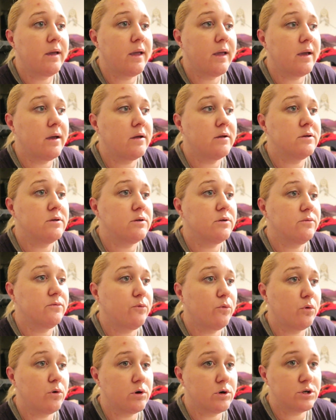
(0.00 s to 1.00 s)
and
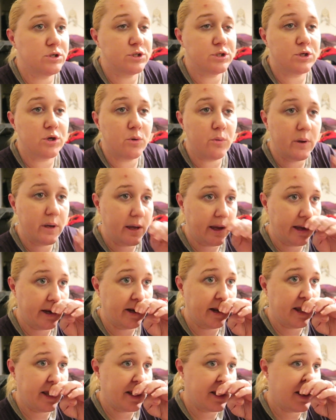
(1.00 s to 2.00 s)
for her to go
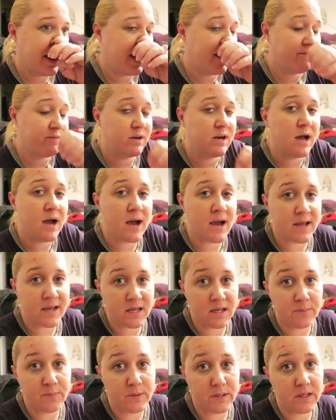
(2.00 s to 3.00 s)
ahead and have an
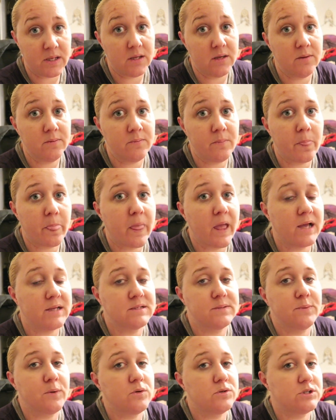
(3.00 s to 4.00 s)
IEP
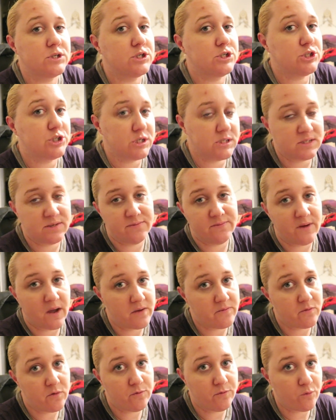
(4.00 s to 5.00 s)
as opposed to just a
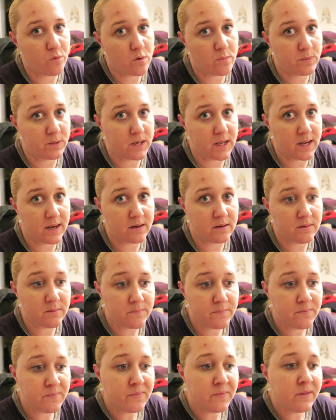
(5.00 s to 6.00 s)
504 plan.
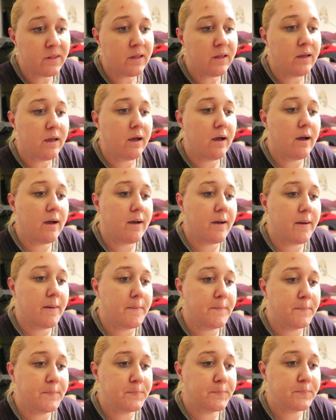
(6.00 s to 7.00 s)

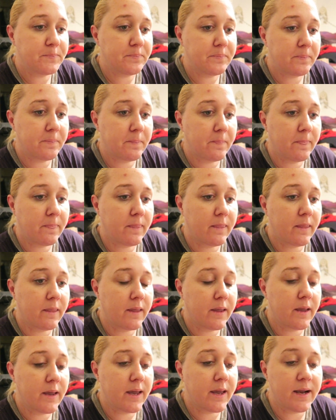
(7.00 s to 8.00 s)
Um,
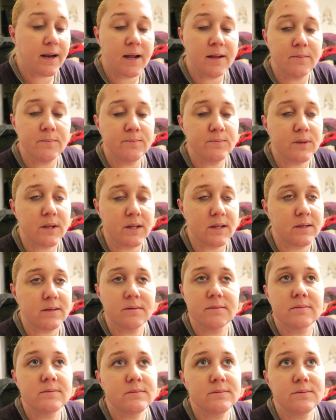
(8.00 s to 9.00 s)
and I'm like,